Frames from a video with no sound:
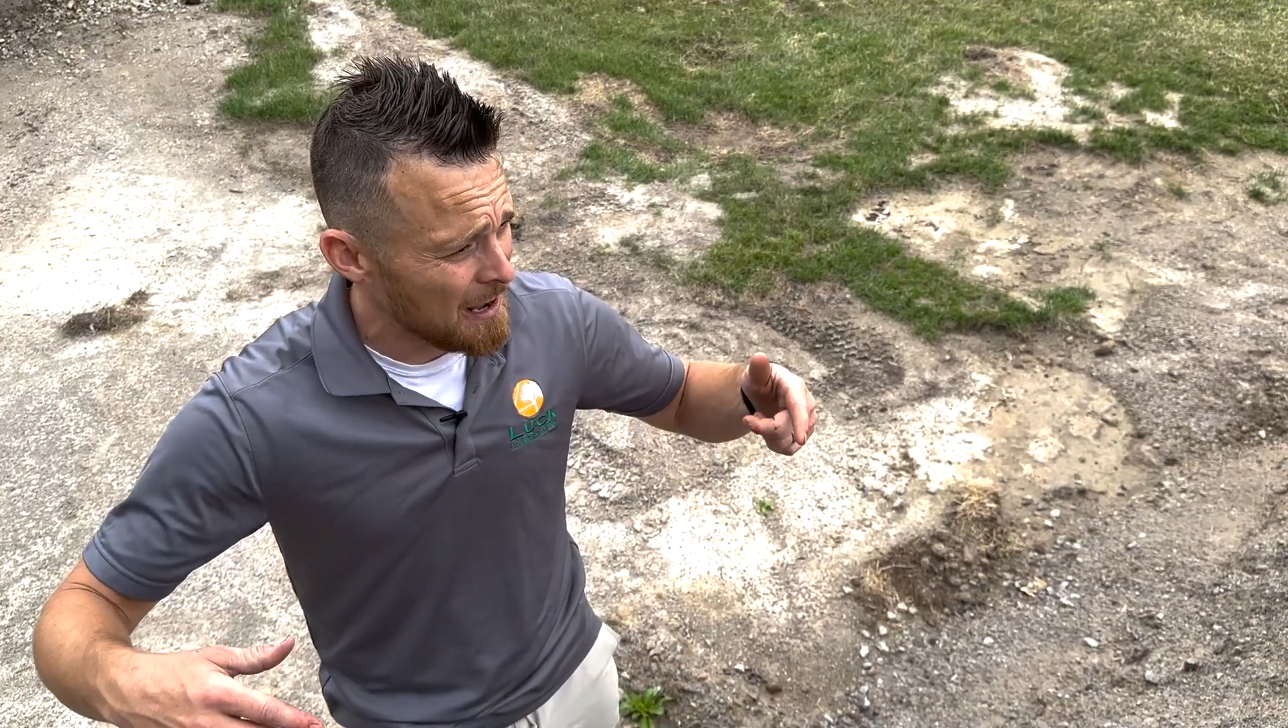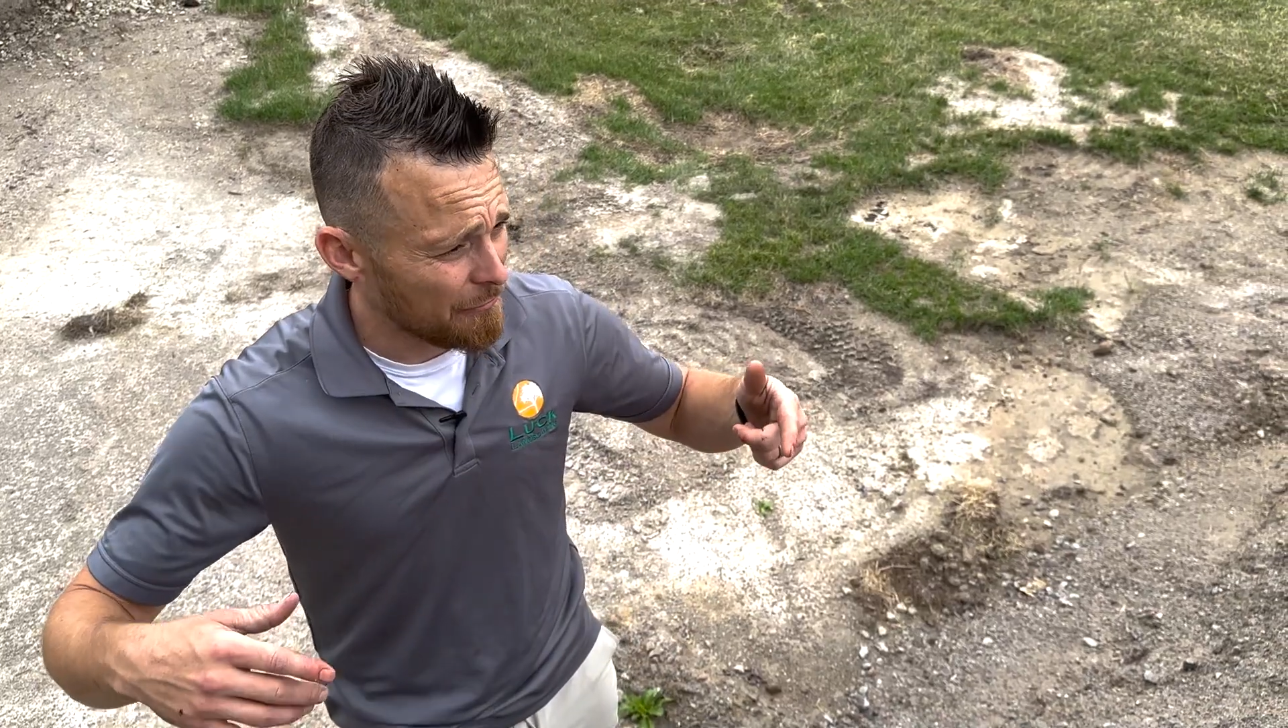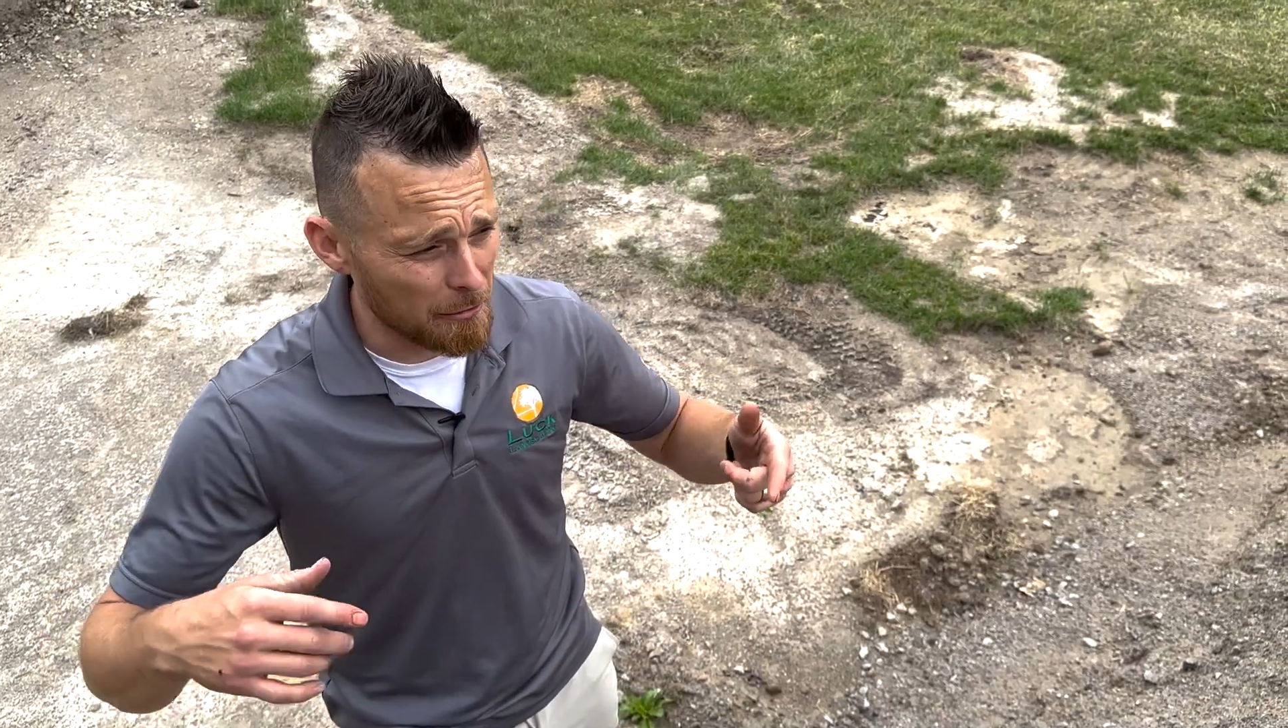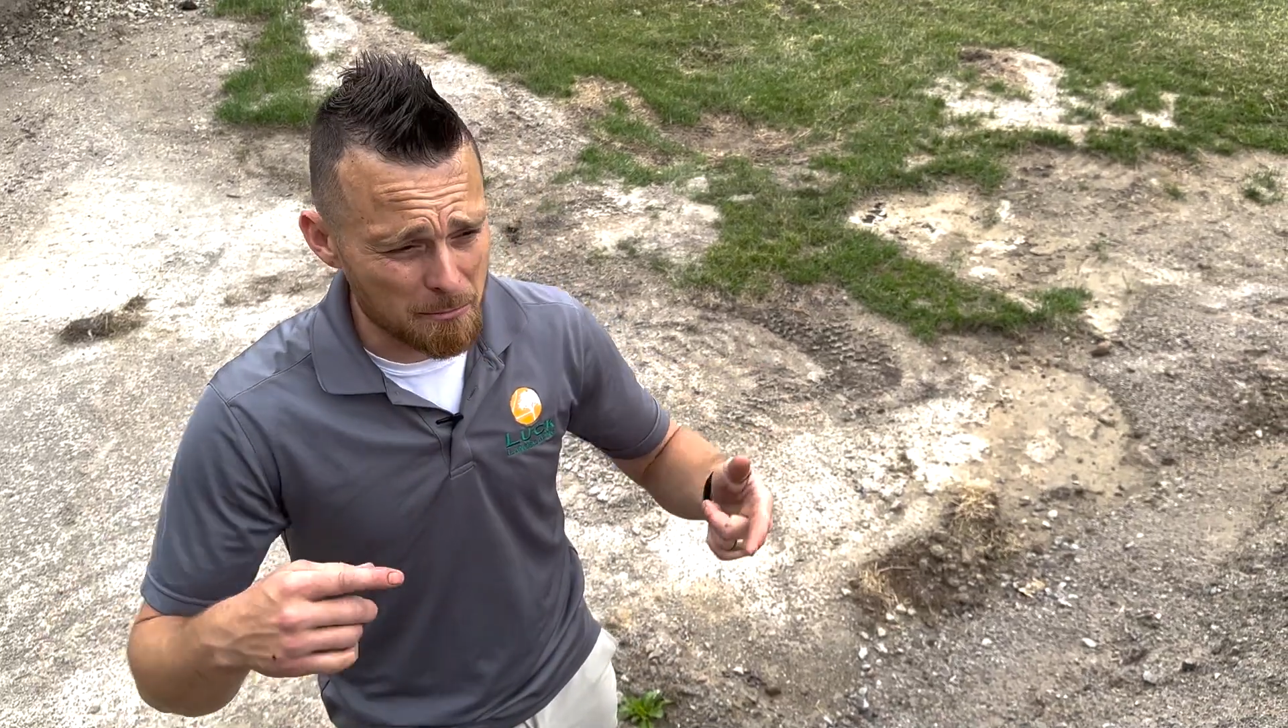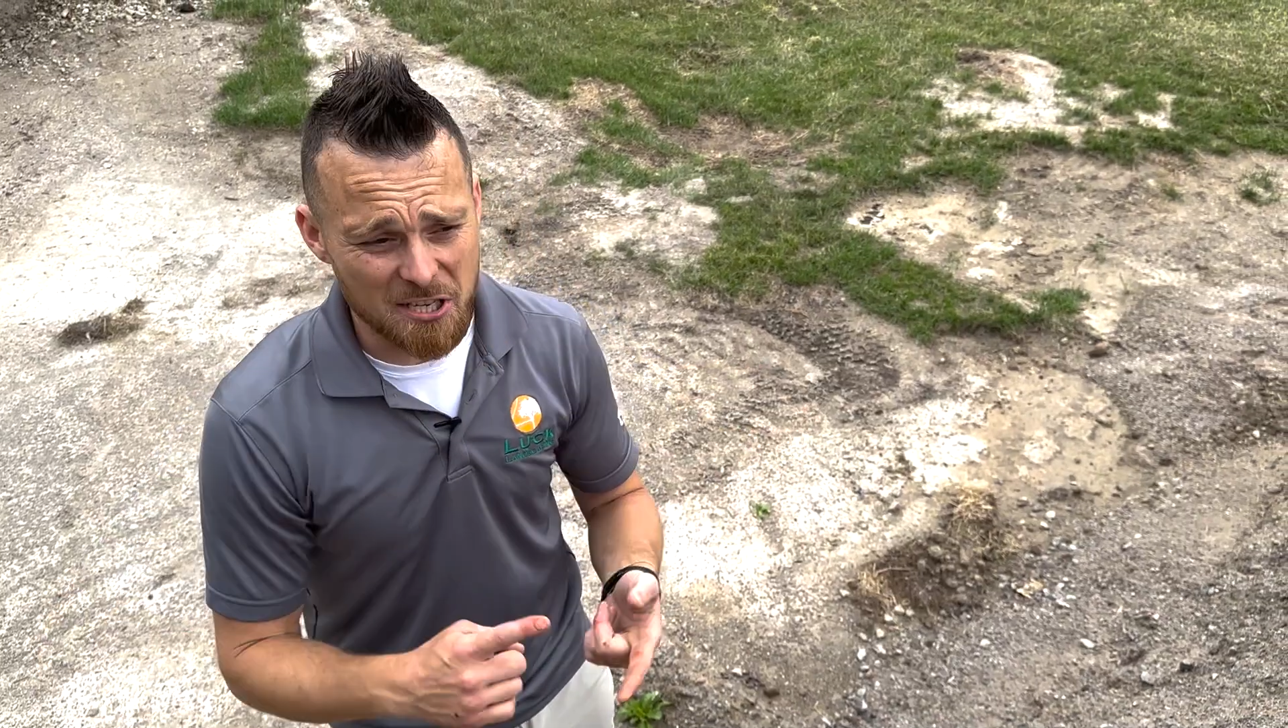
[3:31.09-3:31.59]

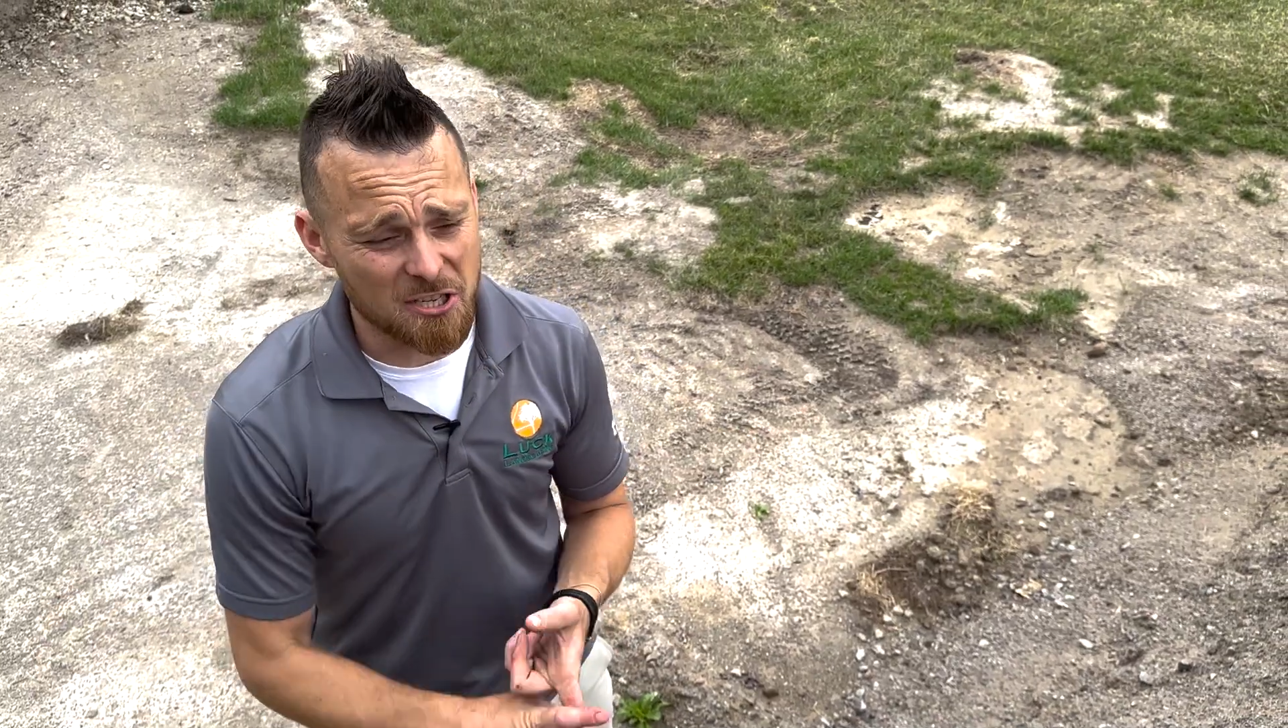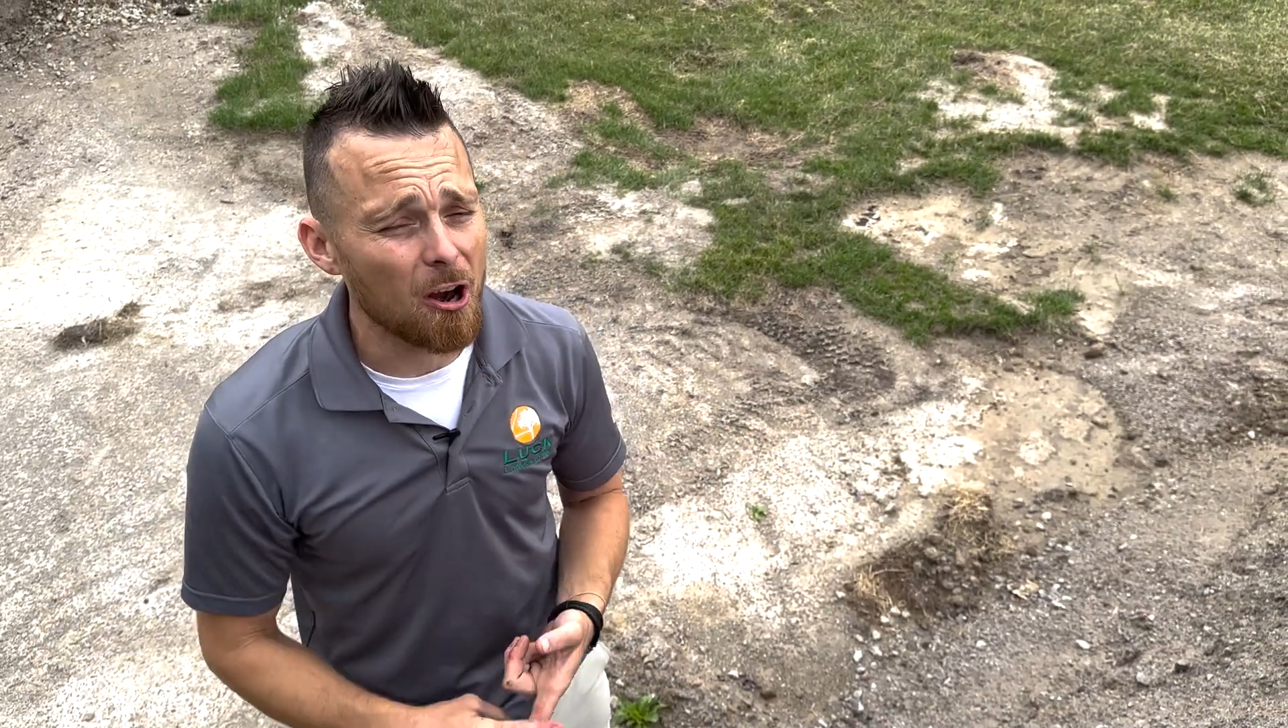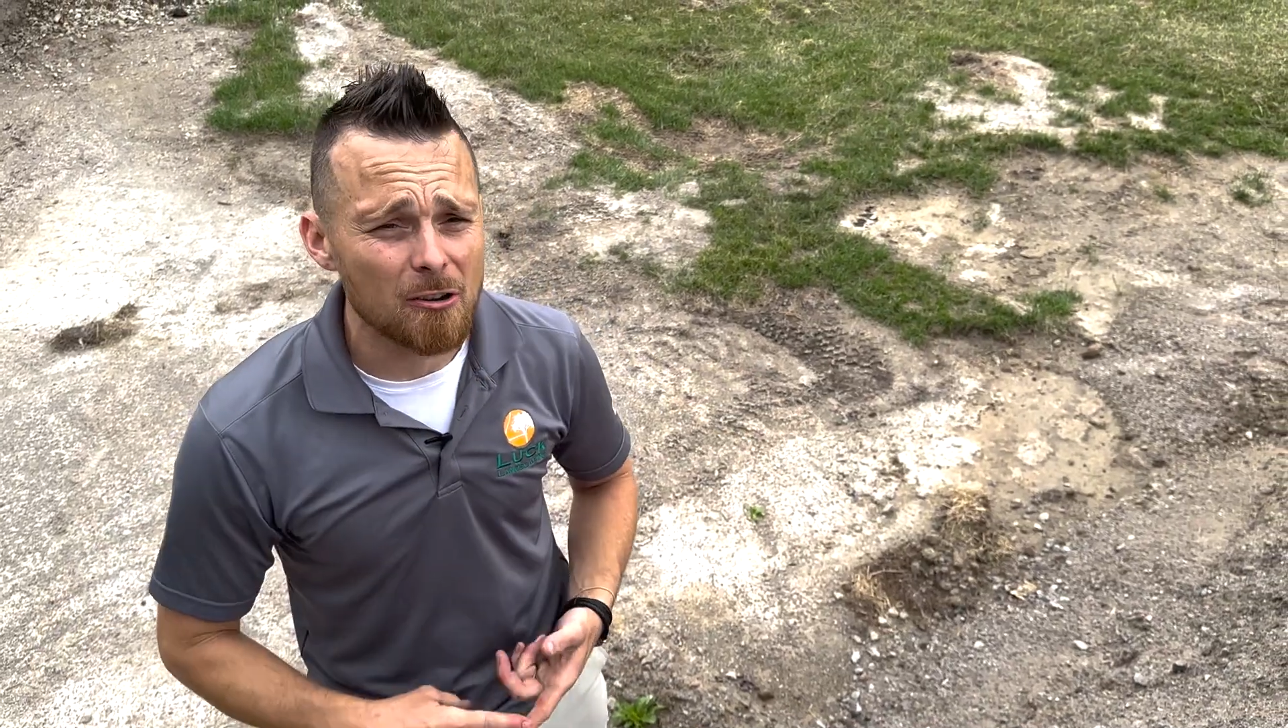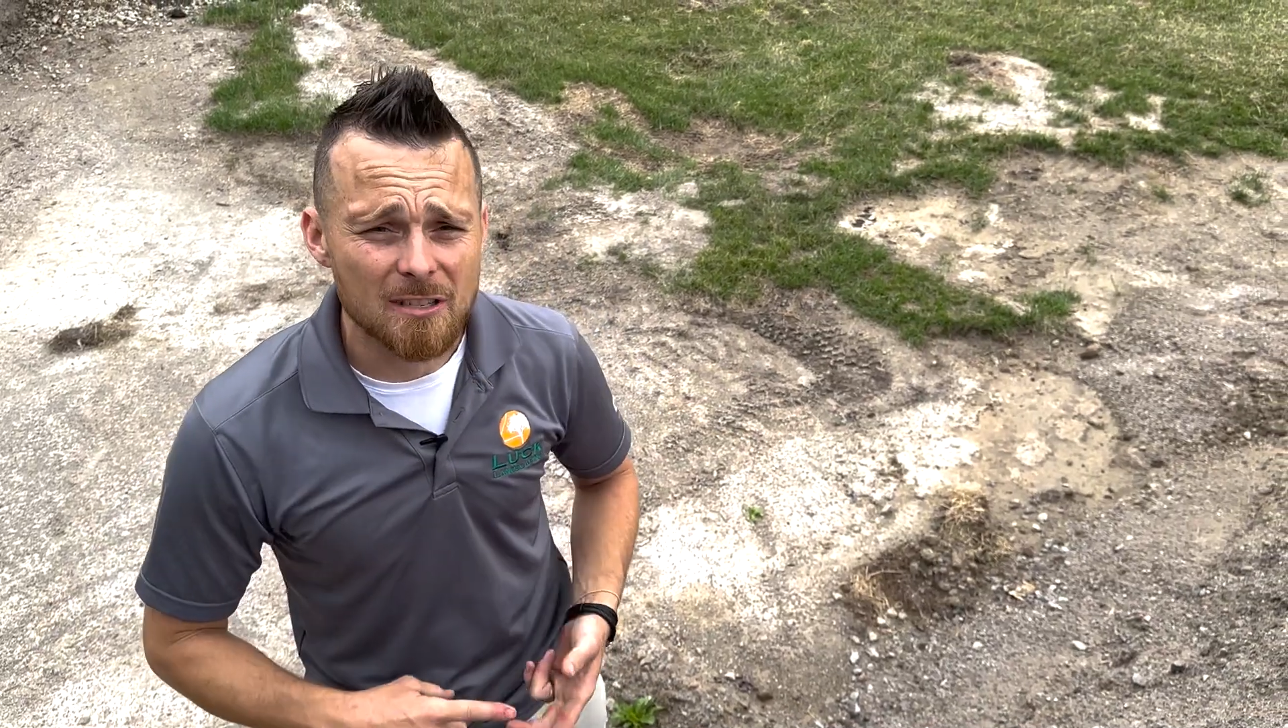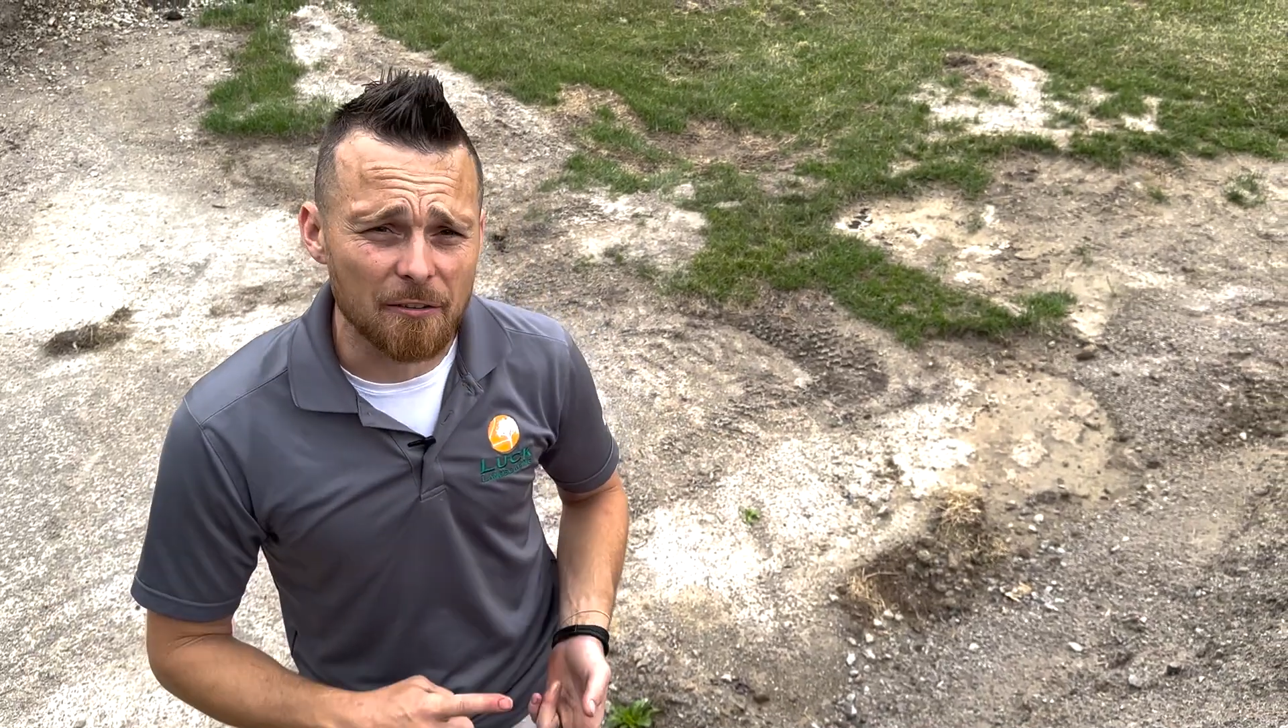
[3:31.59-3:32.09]
from start